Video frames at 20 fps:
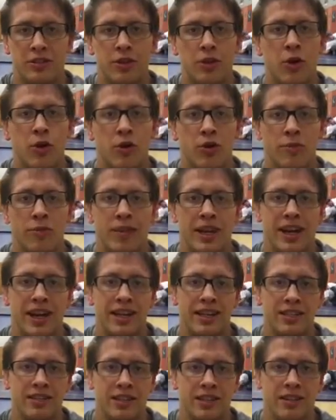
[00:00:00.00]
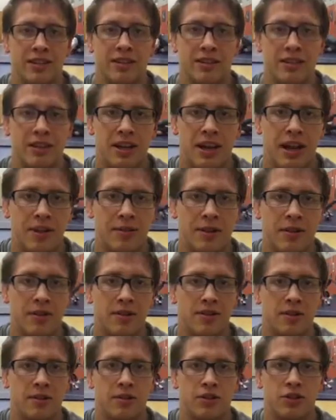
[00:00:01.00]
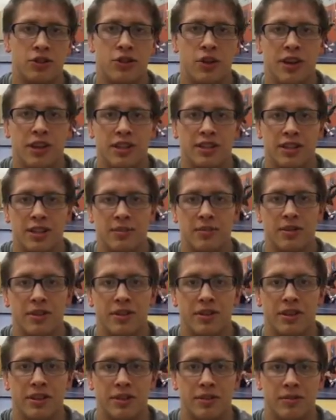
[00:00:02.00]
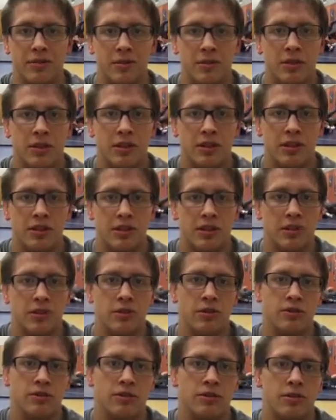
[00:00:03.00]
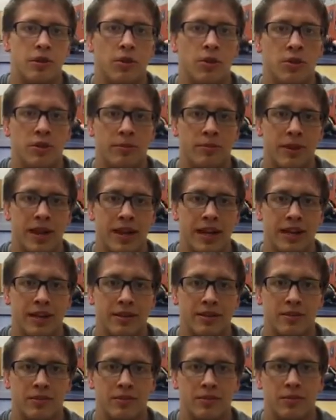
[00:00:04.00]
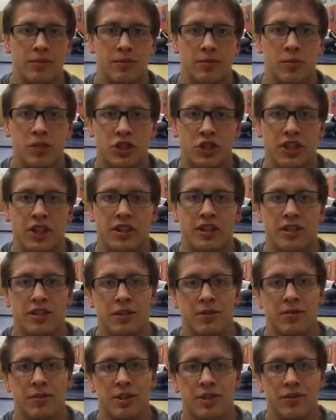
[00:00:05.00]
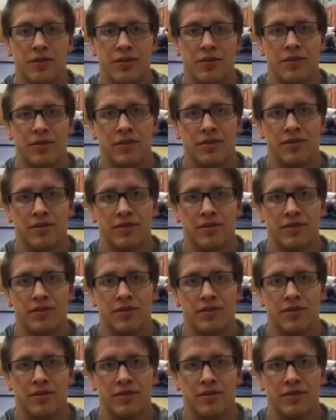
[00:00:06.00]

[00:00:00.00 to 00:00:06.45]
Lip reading: holding back. So I'd rather lose trying something than lose holding back and wishing I did something different.